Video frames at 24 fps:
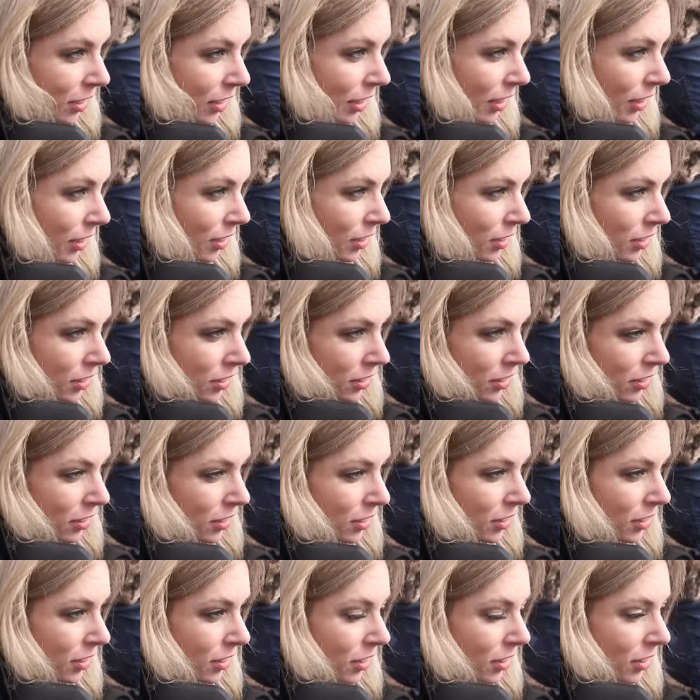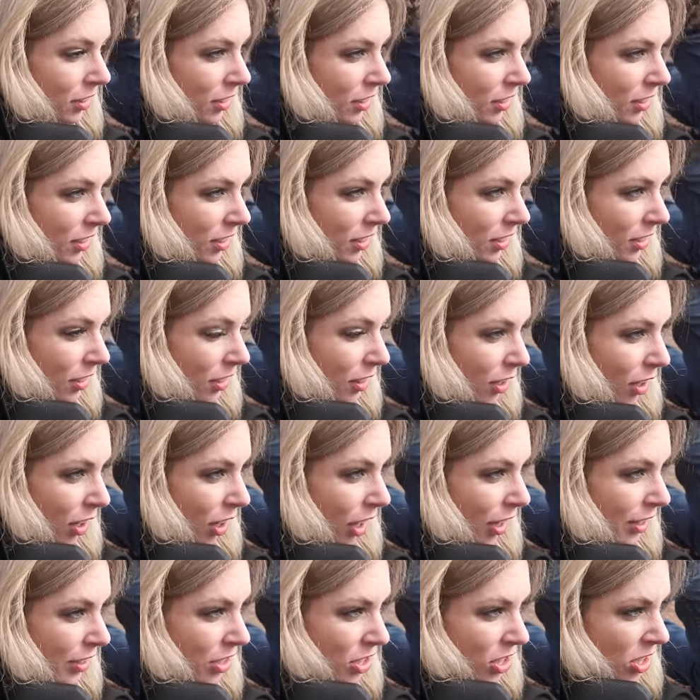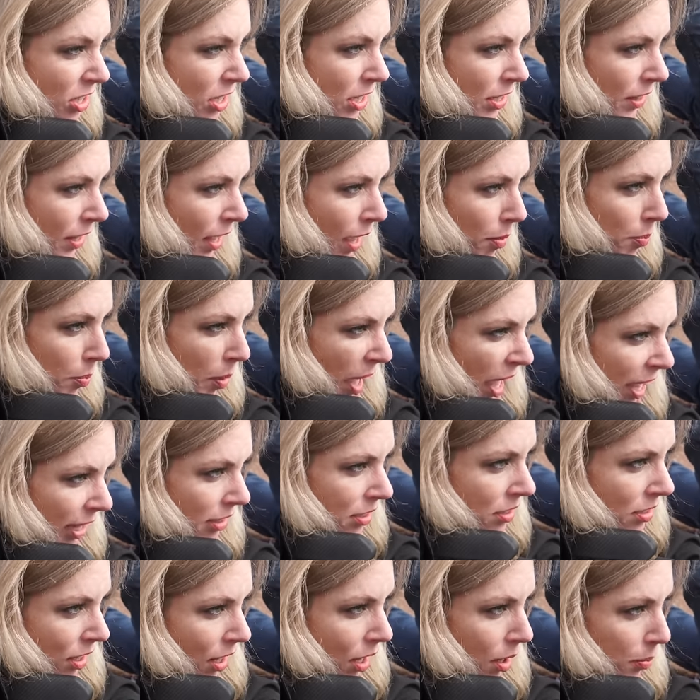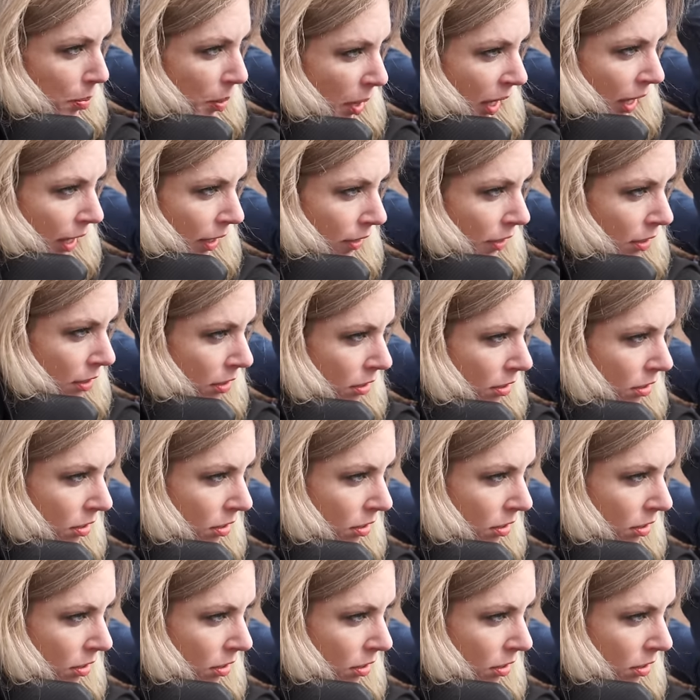Yeah. I just need that backstop pad.